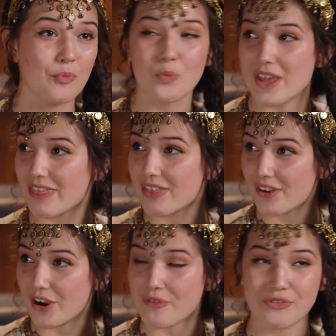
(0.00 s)
with
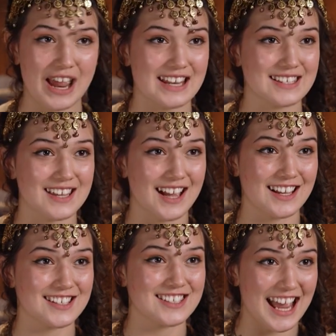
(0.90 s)
her friend
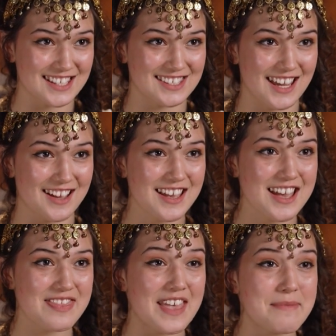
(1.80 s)
Shasta.
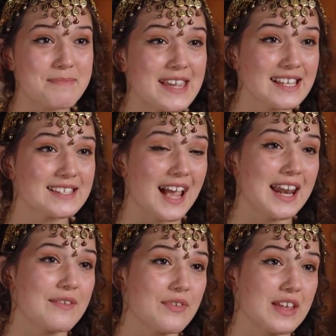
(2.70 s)
Mm. They meet
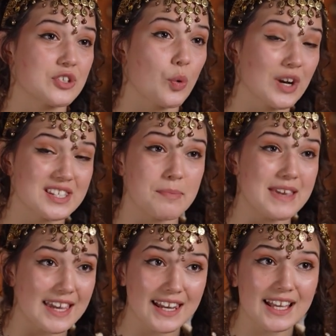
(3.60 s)
kind of towards the
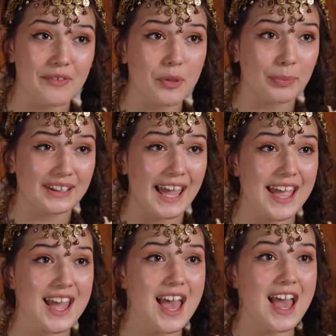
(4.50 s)
beginning of the
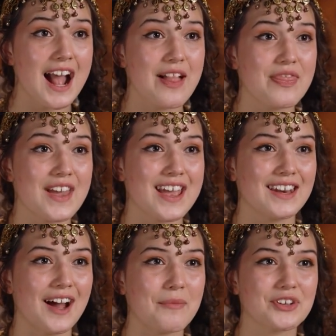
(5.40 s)
play, and then
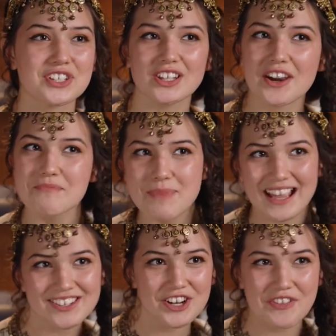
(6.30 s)
there's a lot of
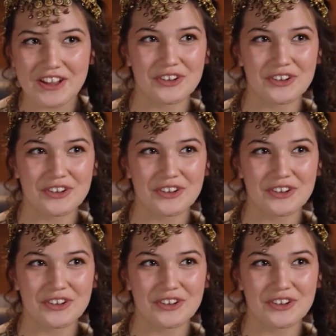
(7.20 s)
banter that